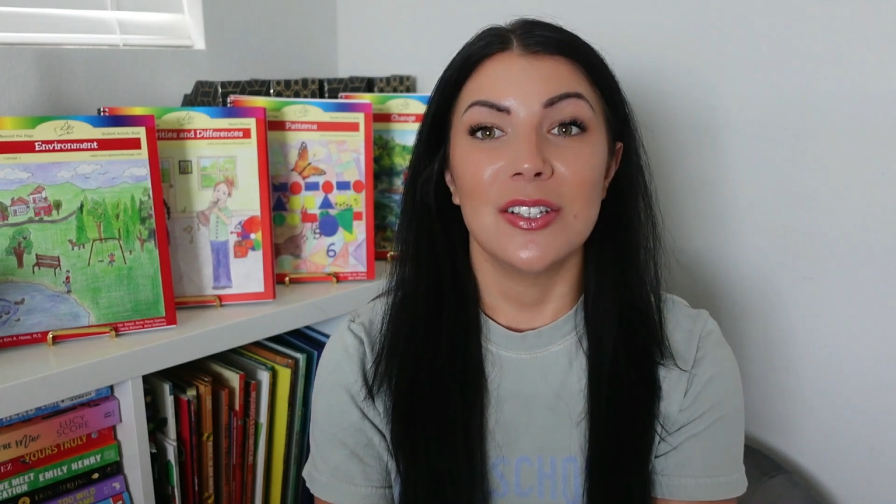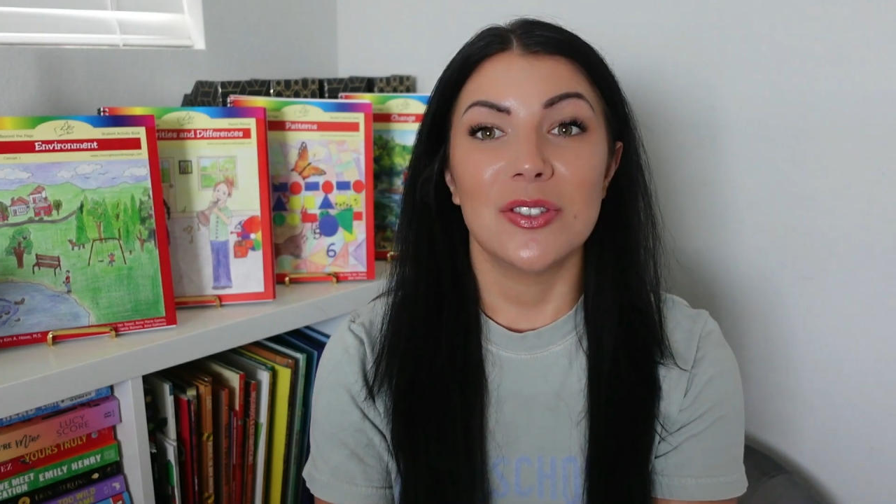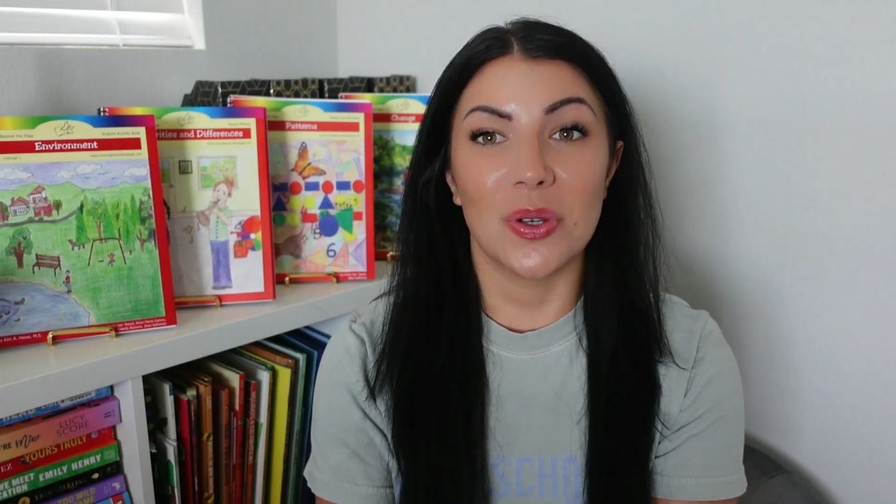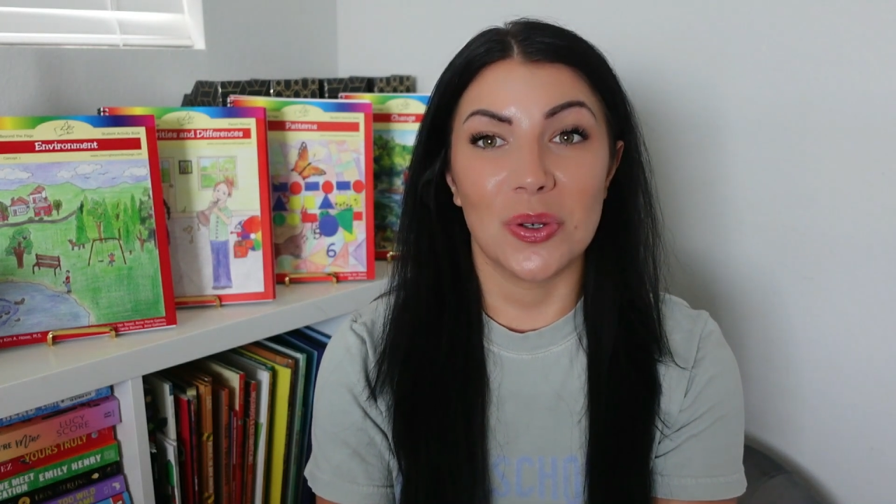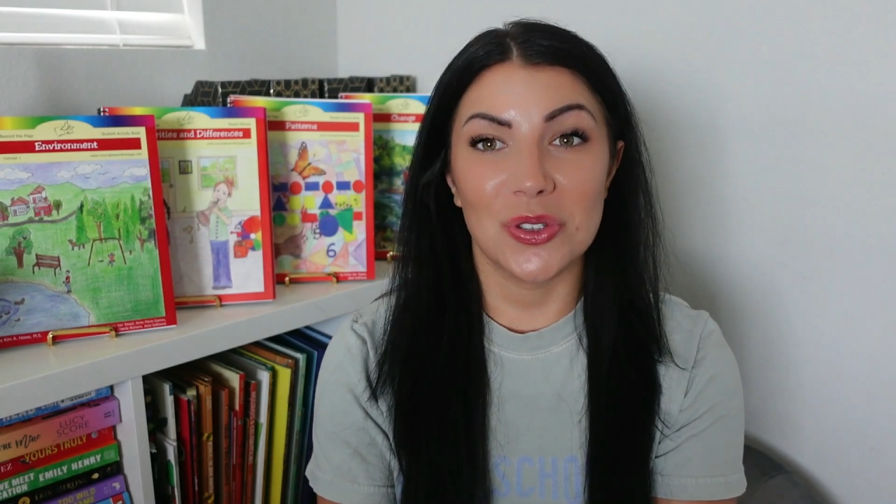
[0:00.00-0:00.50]

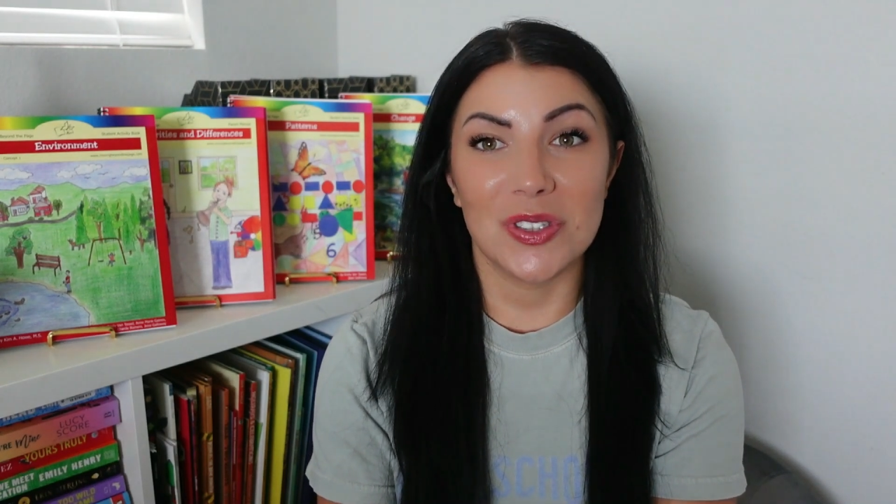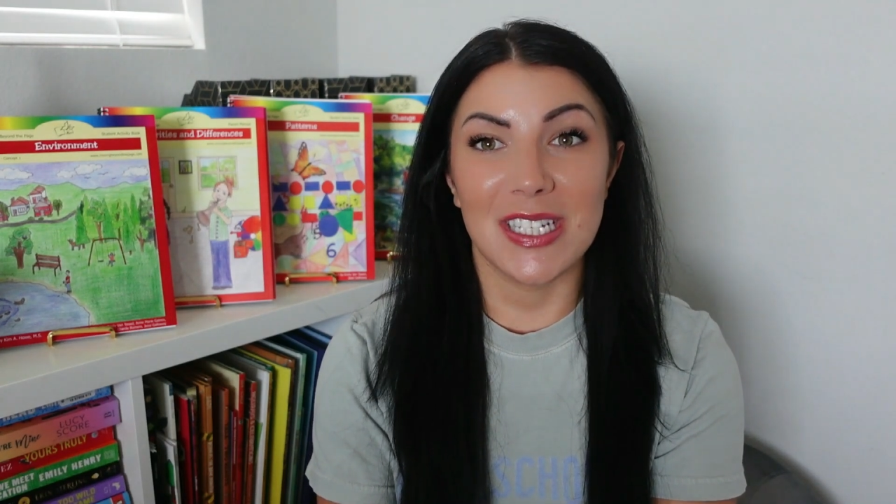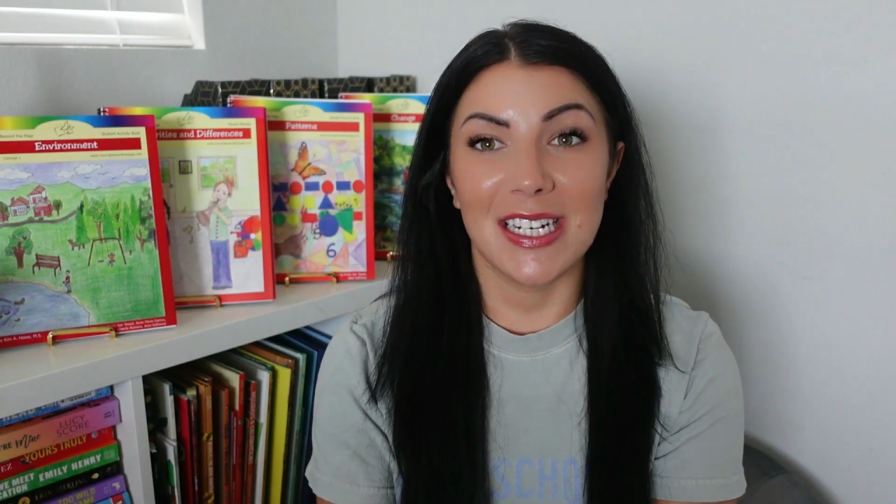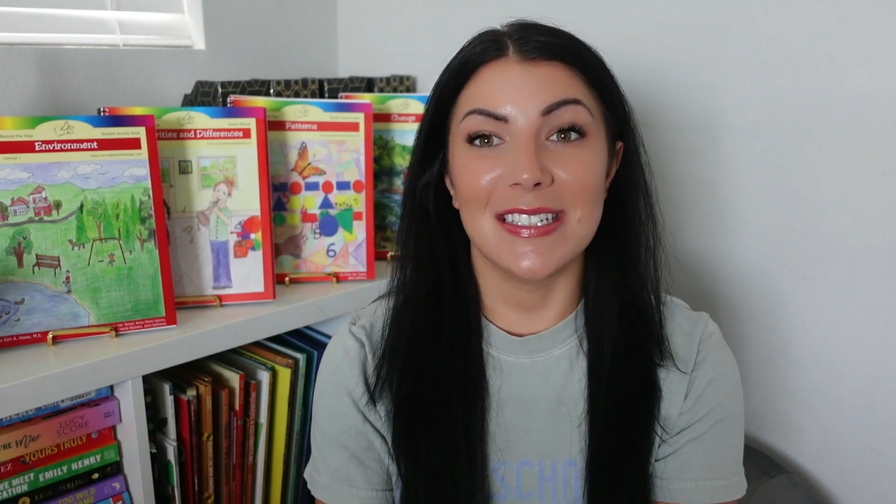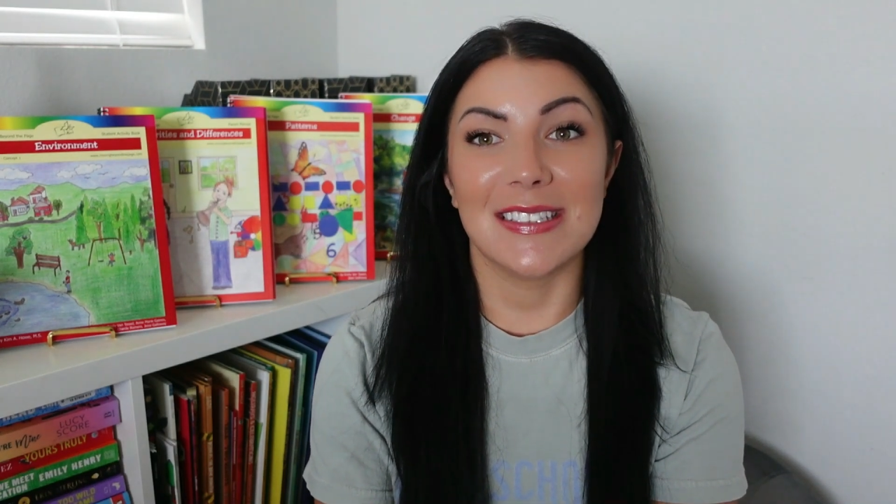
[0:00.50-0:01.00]
social
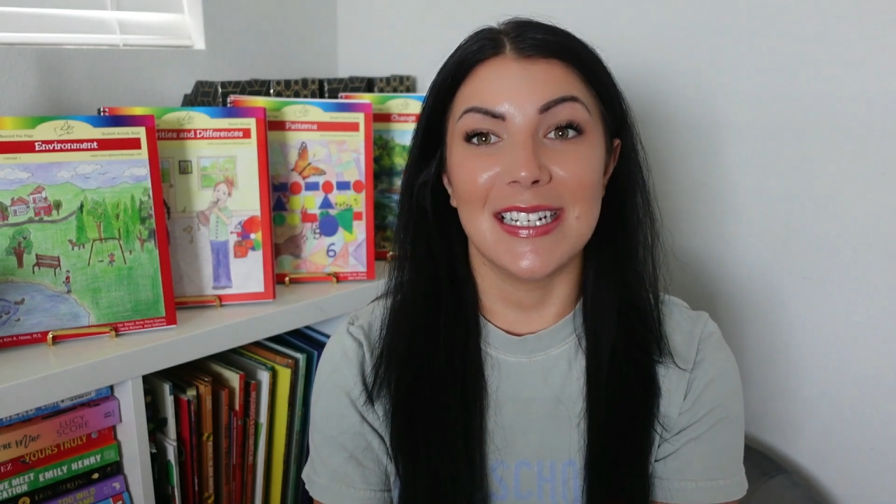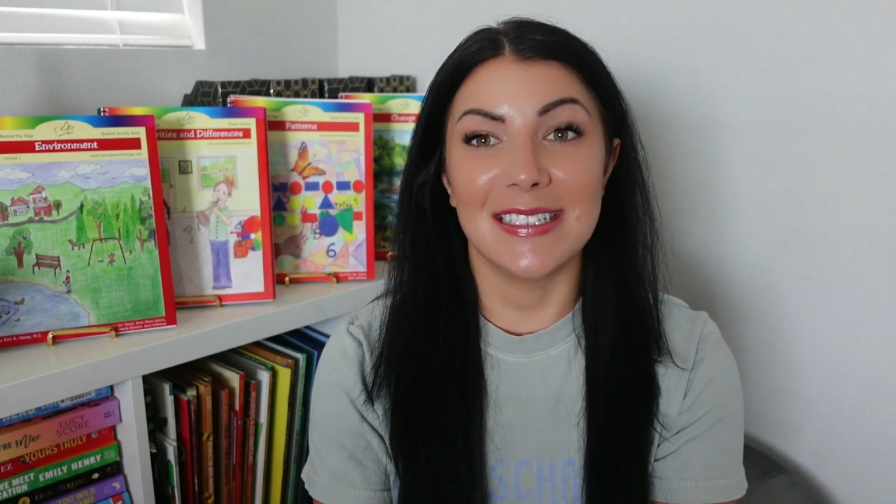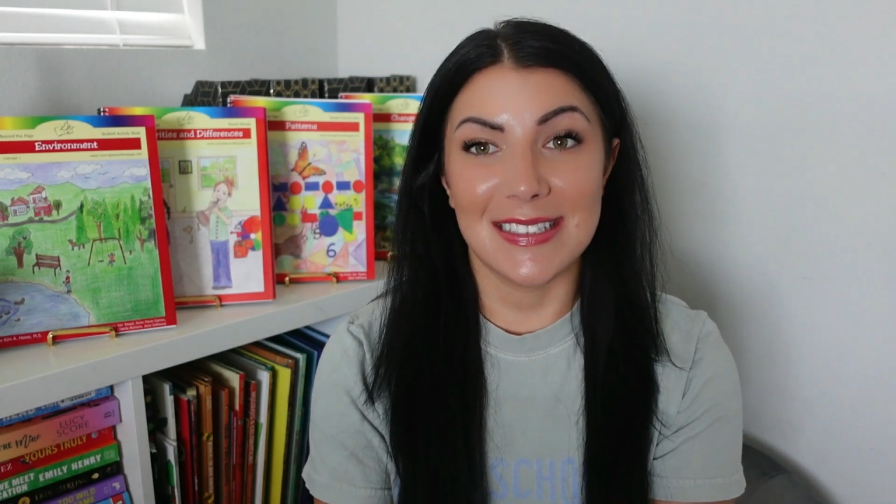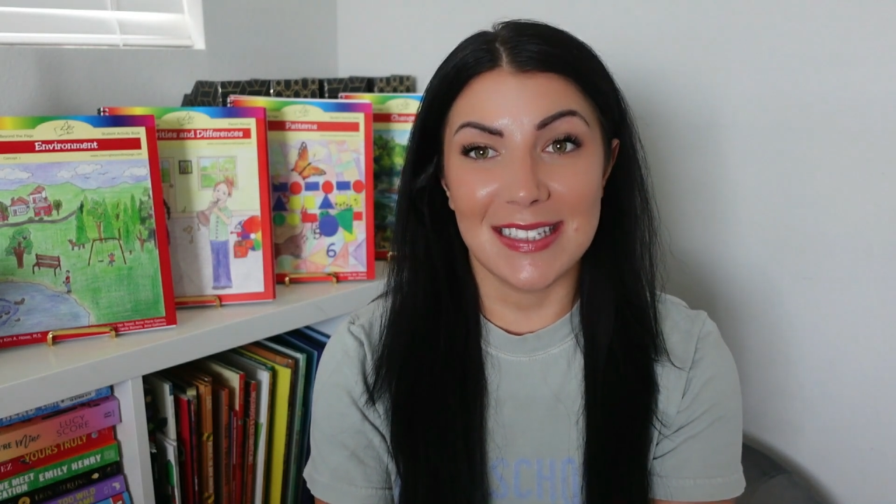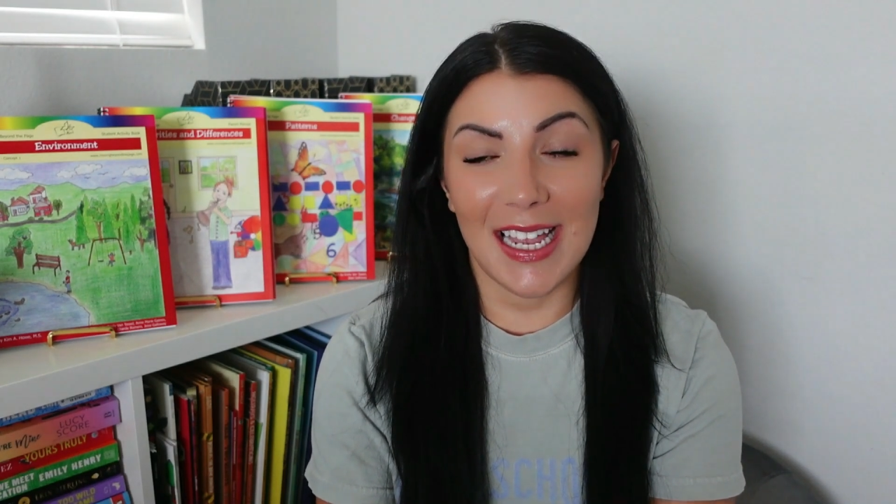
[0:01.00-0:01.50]
studies,
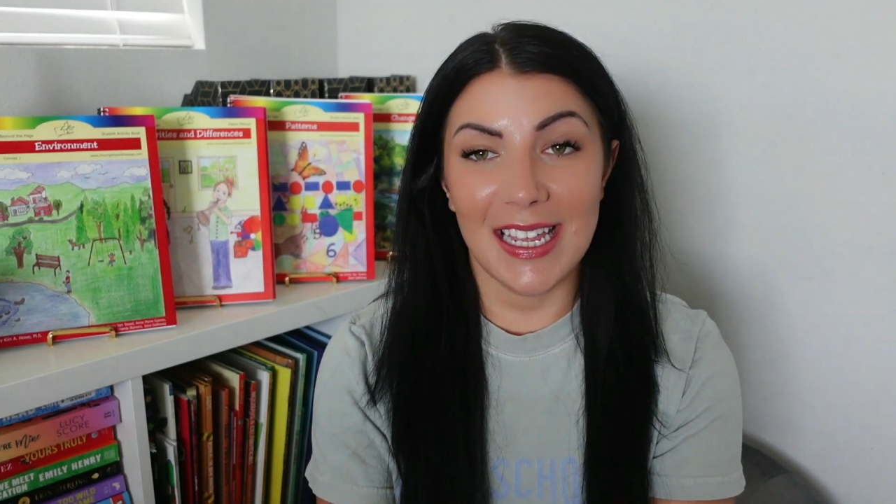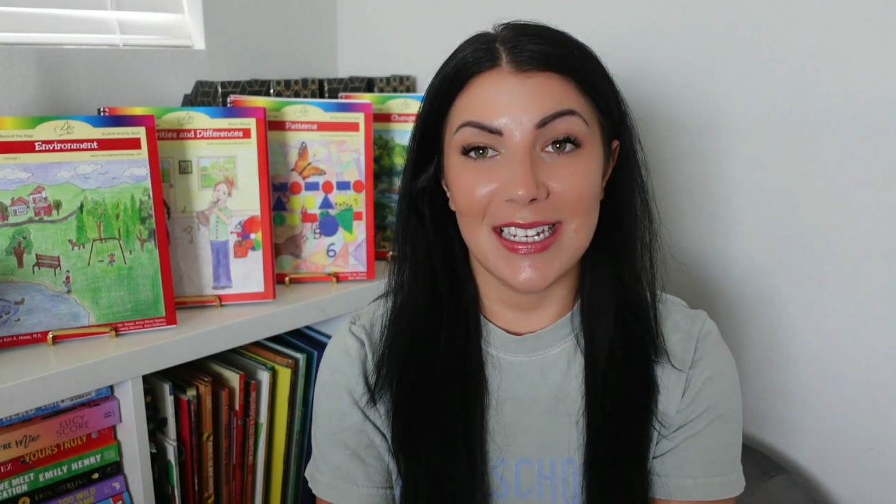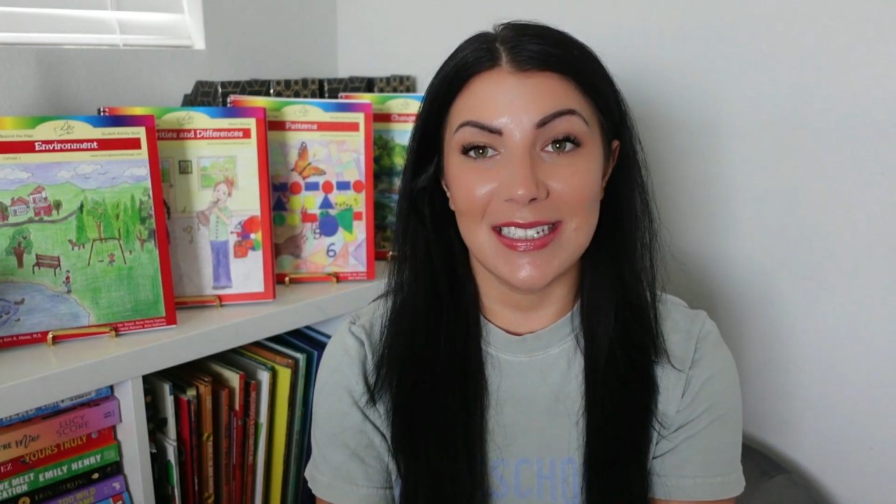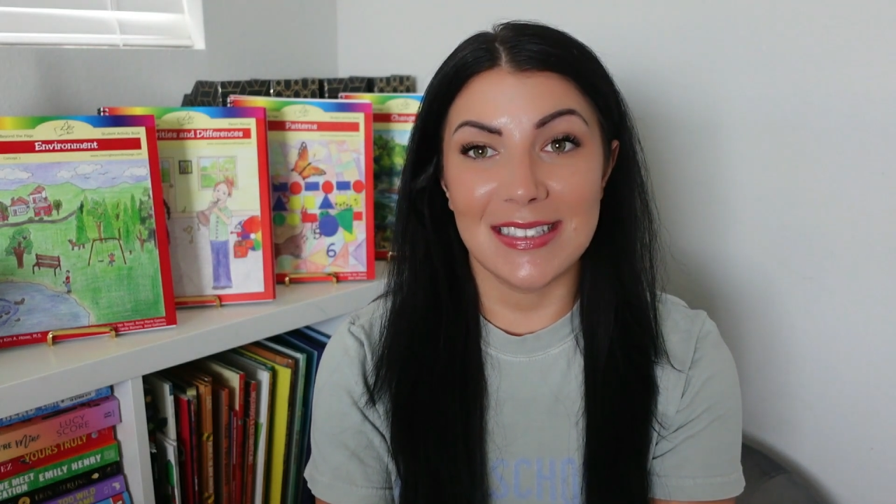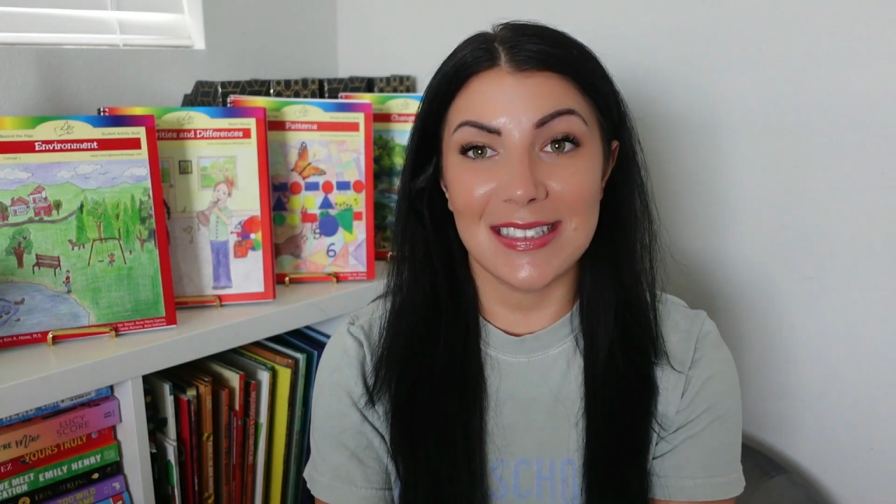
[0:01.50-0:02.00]
and
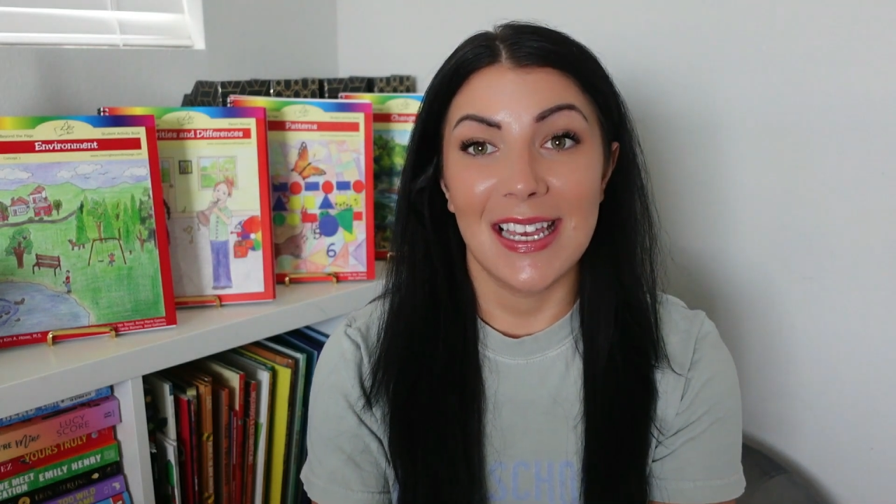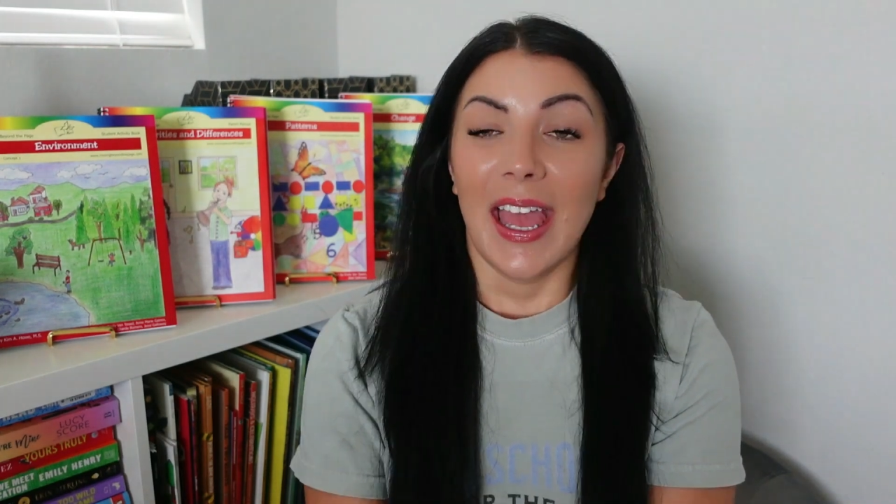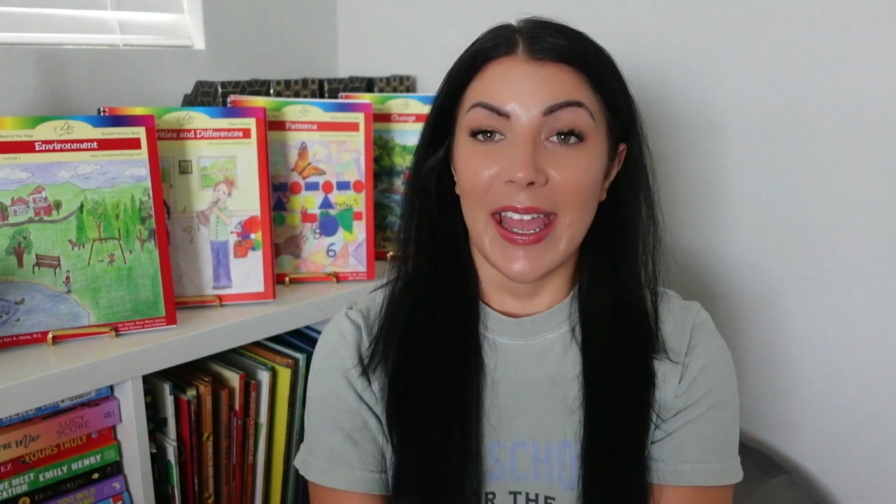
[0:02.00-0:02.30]
science,